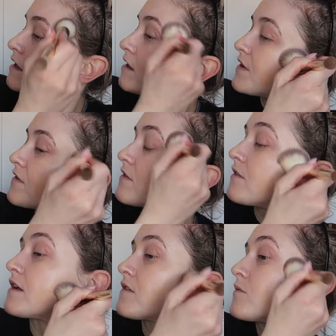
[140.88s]
if it's
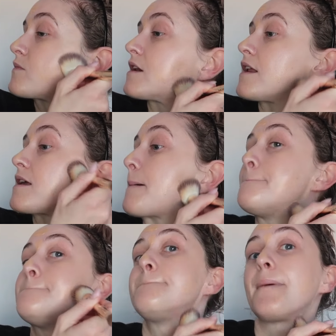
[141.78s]
not something like
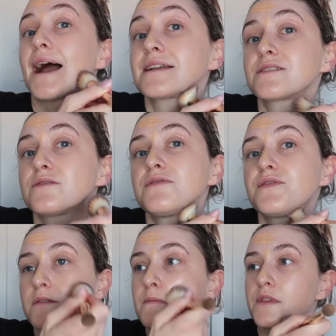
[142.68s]
massive,
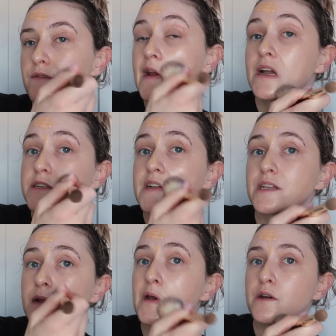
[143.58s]
there's a very high chance
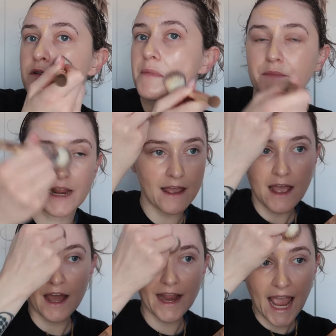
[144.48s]
that I'm not gonna remember that.
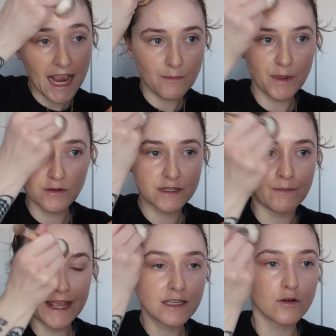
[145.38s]
And I hate it because it
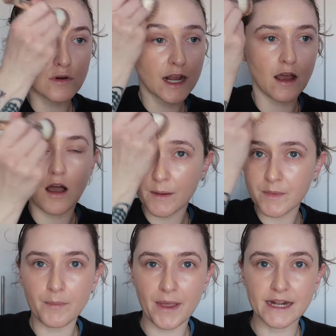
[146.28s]
makes it look like I'm
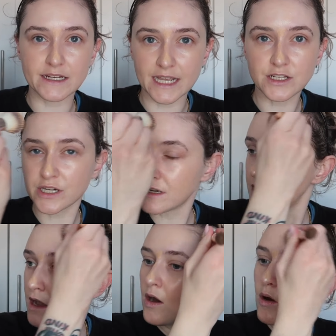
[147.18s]
not paying attention,
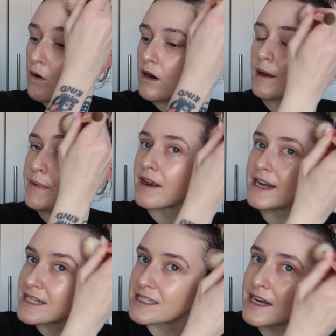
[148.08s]
or I'm not
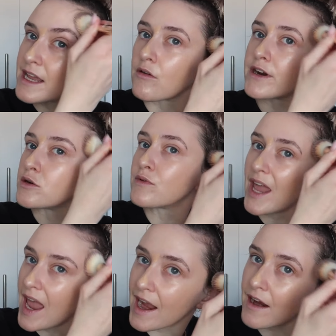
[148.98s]
listening, or I don't
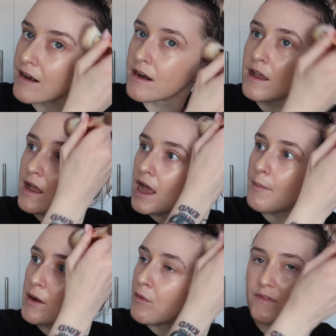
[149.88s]
care
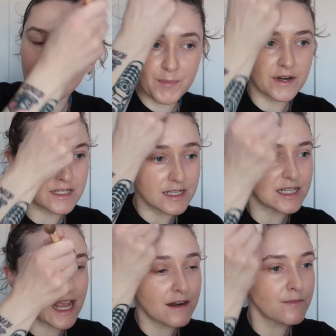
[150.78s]
about what that person's
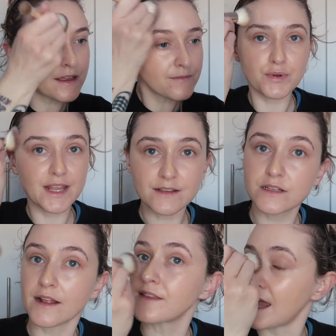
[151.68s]
telling me, but that's not the